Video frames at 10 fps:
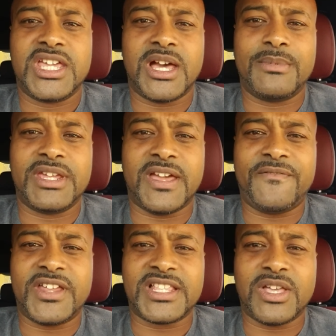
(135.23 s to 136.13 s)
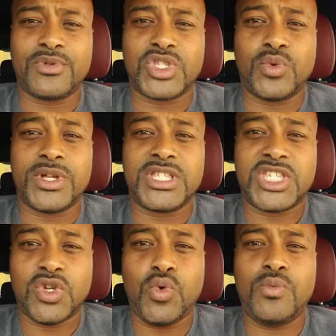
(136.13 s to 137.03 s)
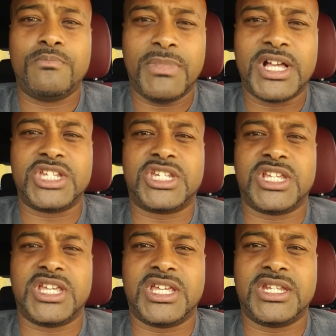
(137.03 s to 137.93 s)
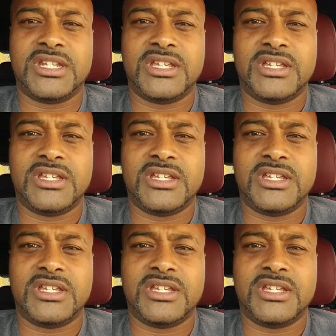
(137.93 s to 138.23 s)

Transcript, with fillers: I mean, I felt like they was doing too much, and